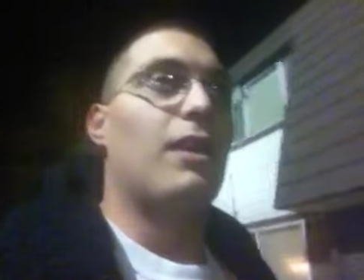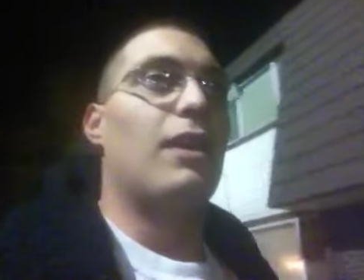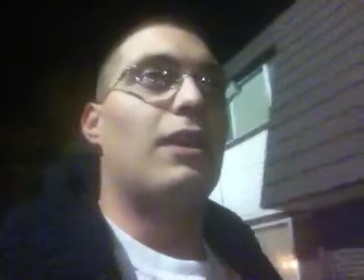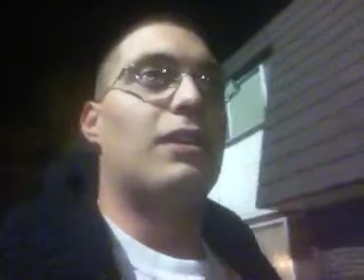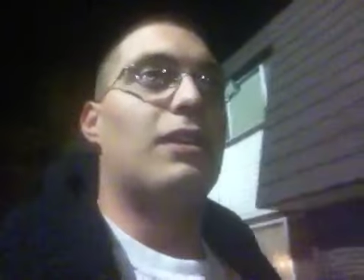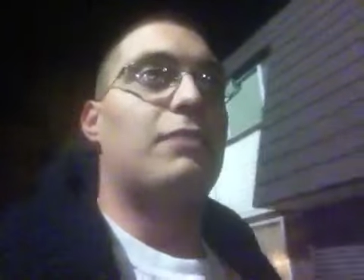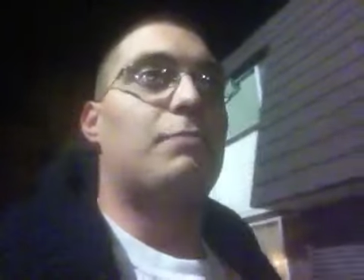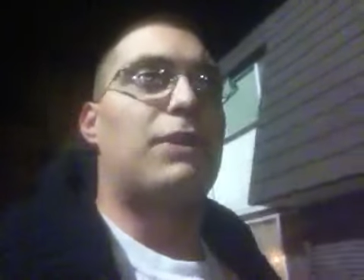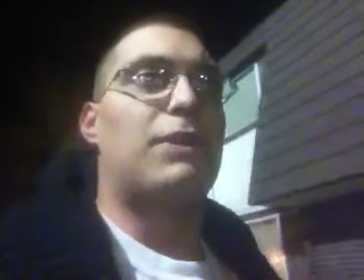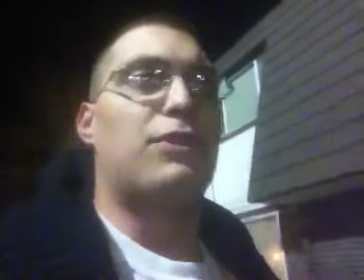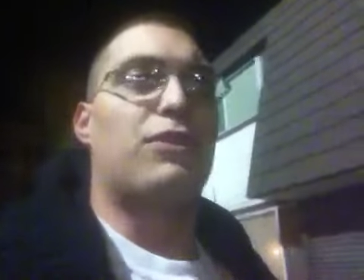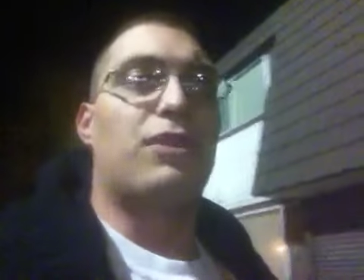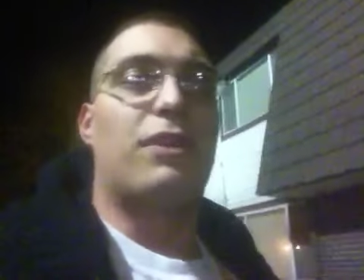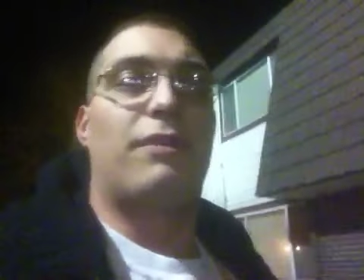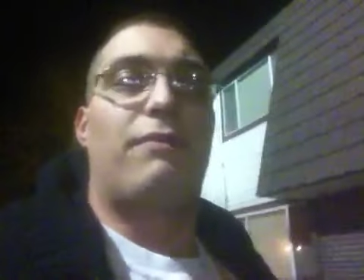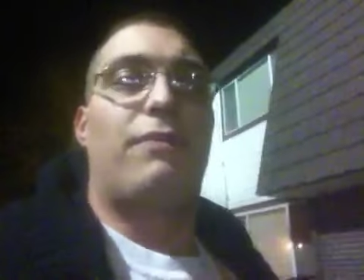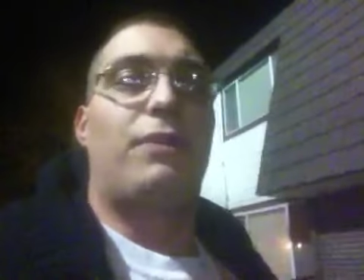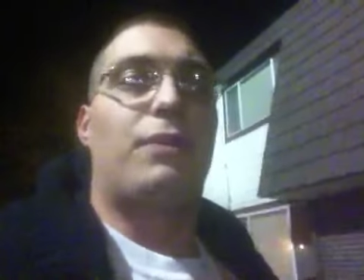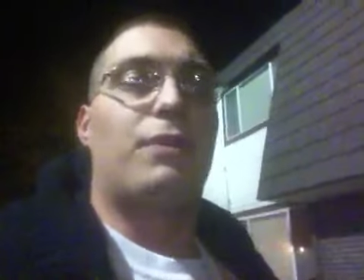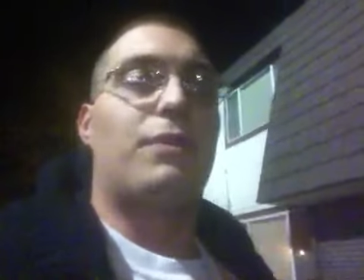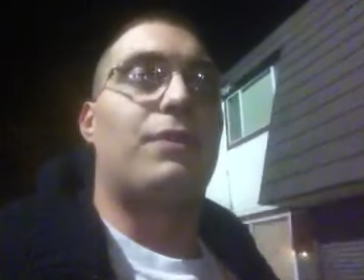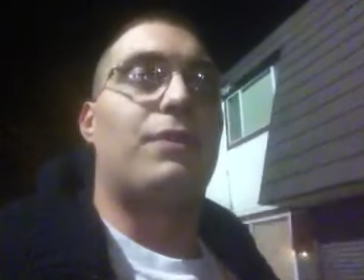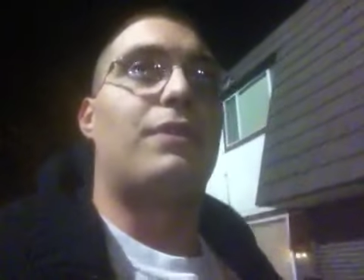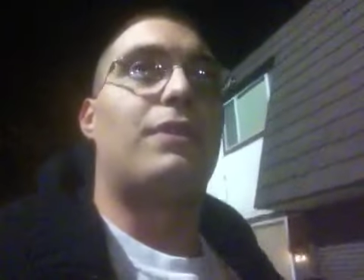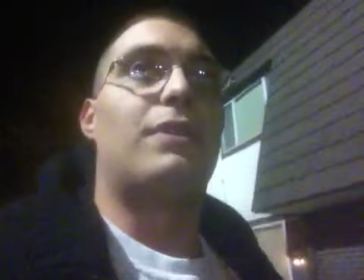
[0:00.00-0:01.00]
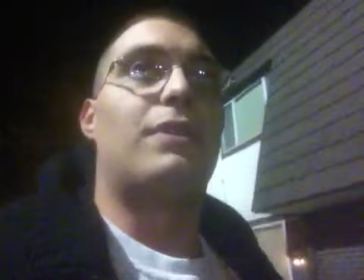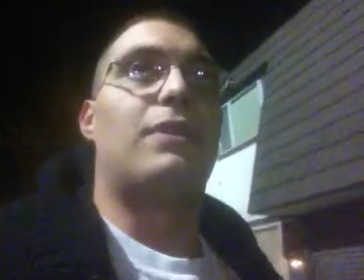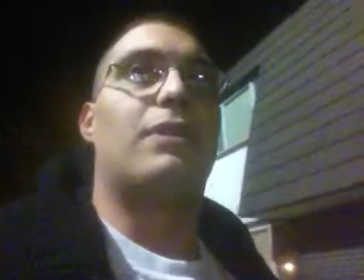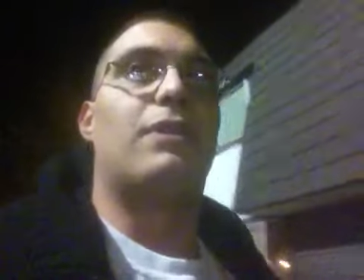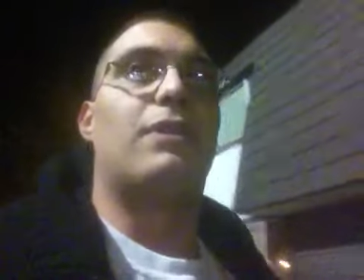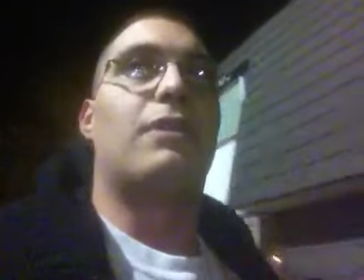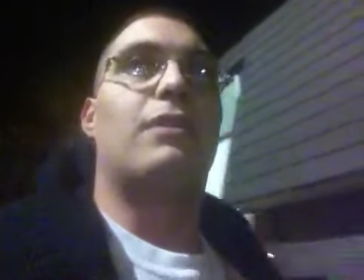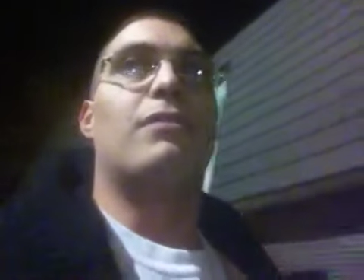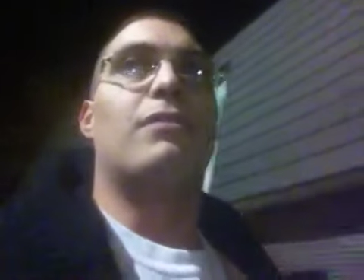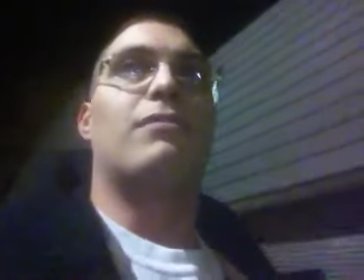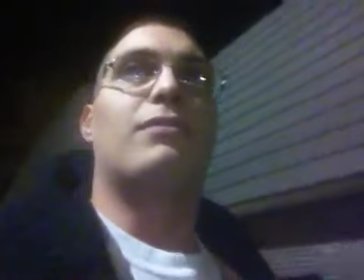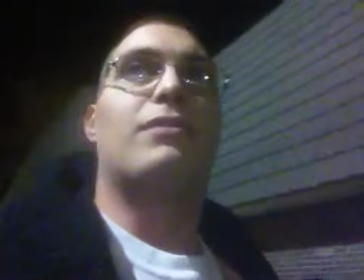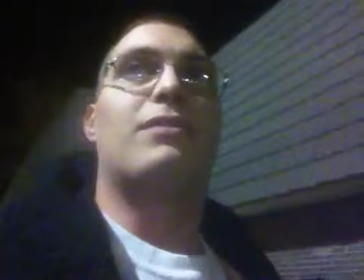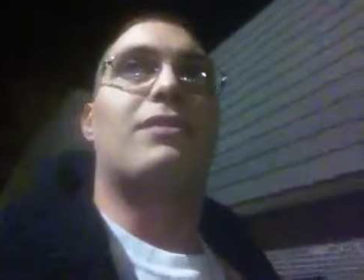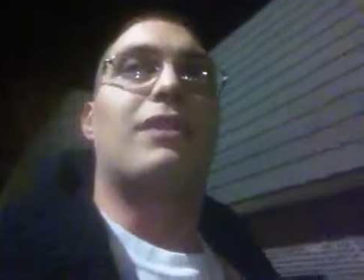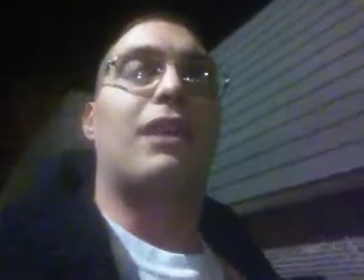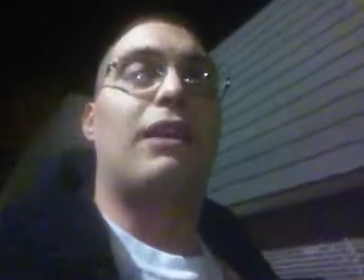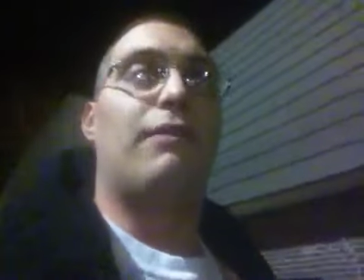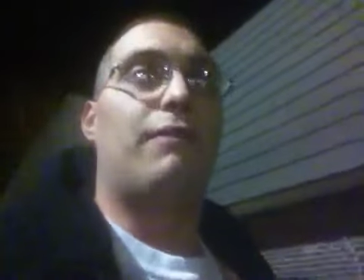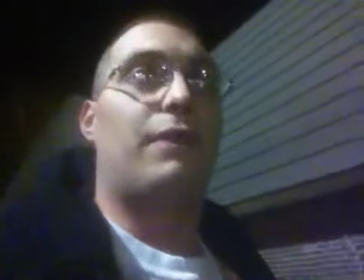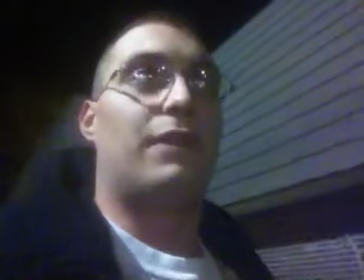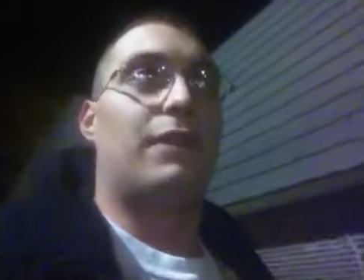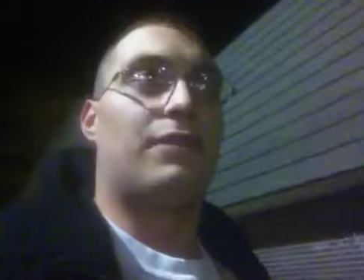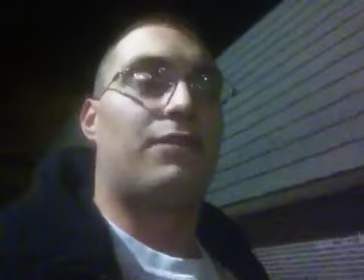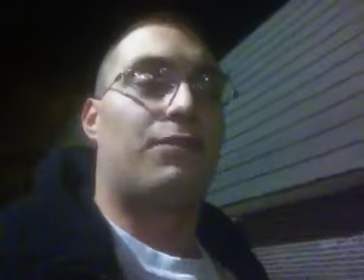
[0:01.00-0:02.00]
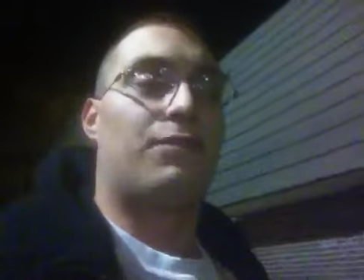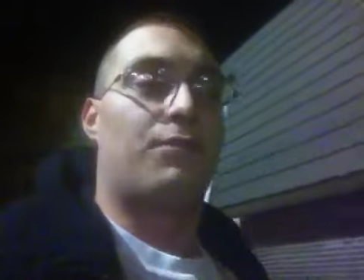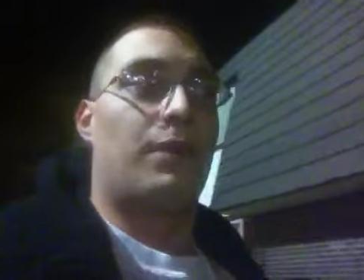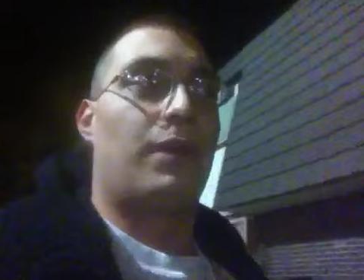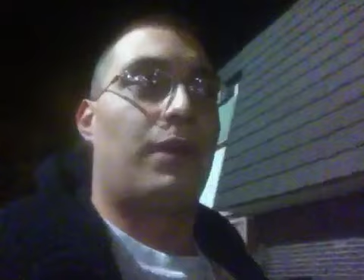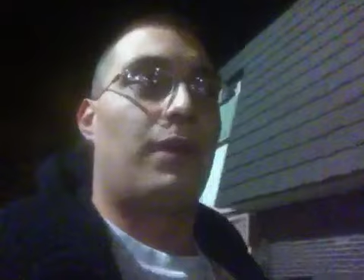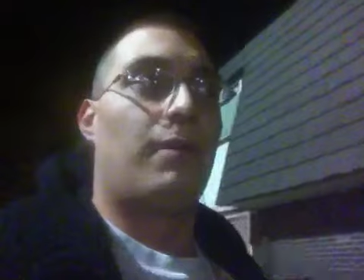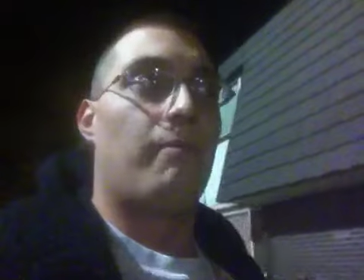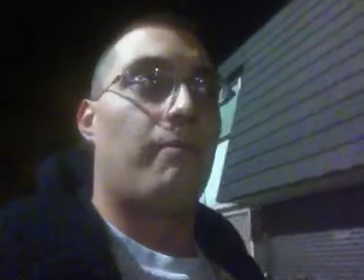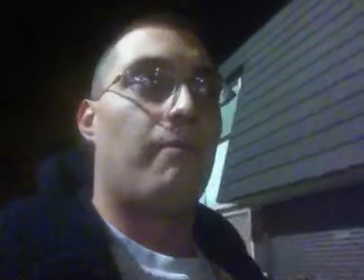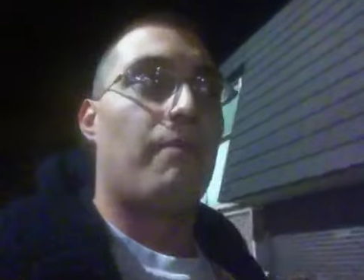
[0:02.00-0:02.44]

especially if you're into slave history,